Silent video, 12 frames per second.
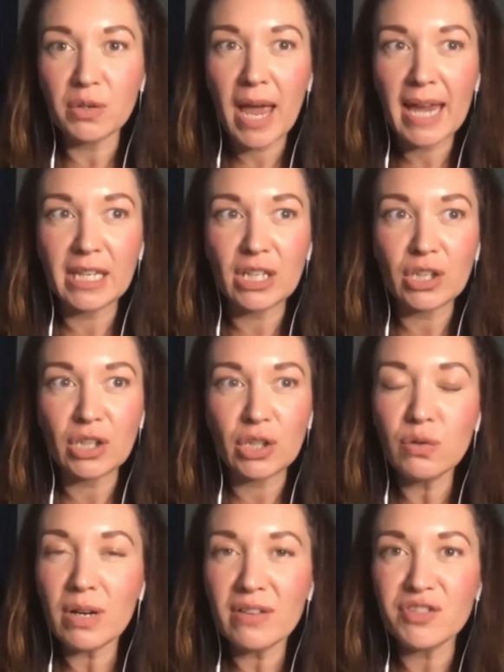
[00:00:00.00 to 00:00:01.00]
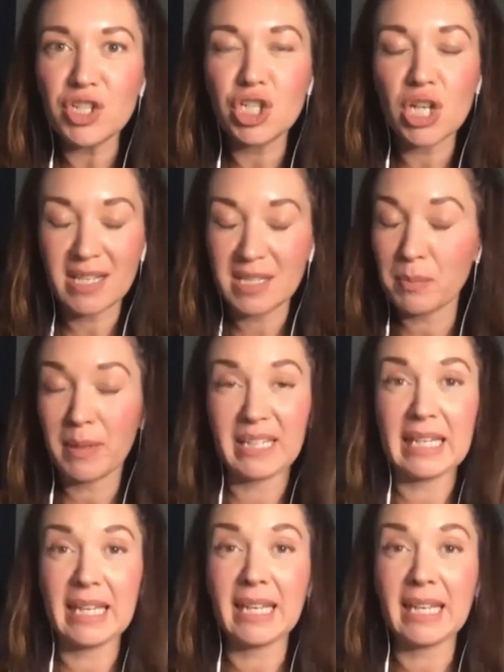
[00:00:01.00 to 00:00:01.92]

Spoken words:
and you have just been